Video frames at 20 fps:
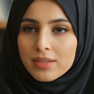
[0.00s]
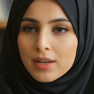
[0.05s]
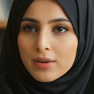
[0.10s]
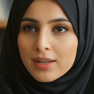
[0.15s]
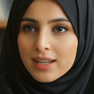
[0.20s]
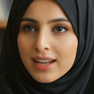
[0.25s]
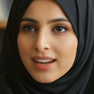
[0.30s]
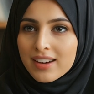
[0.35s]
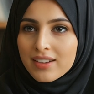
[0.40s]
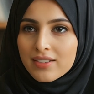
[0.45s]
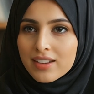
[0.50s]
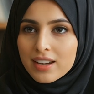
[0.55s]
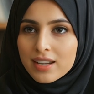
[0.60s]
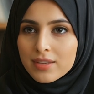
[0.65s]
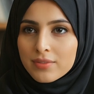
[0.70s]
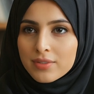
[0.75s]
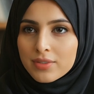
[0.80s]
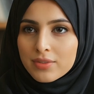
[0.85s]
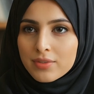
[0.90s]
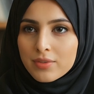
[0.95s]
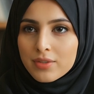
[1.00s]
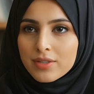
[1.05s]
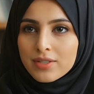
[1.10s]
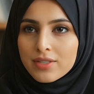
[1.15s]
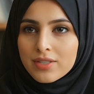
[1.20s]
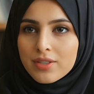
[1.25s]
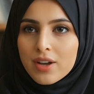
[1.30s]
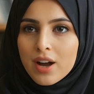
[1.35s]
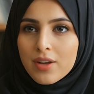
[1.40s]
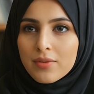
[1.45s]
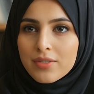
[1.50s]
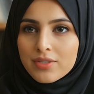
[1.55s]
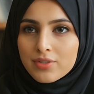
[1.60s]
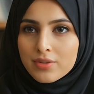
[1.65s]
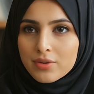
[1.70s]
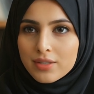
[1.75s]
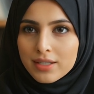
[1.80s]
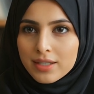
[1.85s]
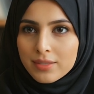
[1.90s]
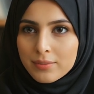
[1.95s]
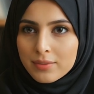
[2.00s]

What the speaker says: Okay, anonymous source. Always tricky,